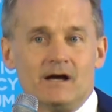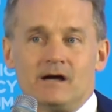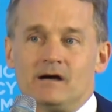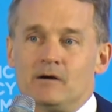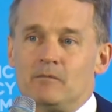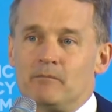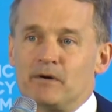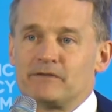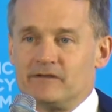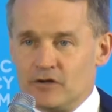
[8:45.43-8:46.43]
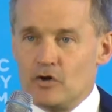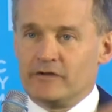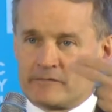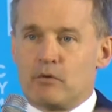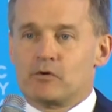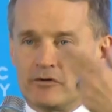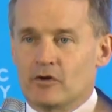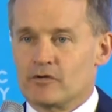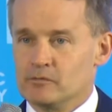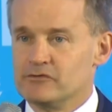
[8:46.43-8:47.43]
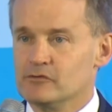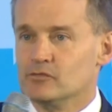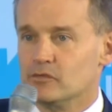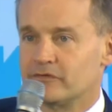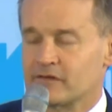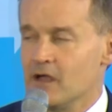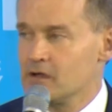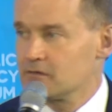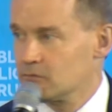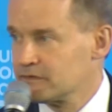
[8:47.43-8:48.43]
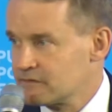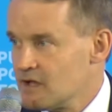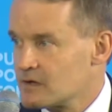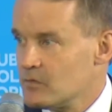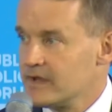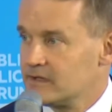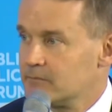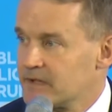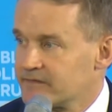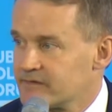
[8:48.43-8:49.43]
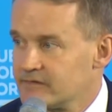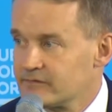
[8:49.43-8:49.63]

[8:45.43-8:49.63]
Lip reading: But it's important to know that we slog away at it, because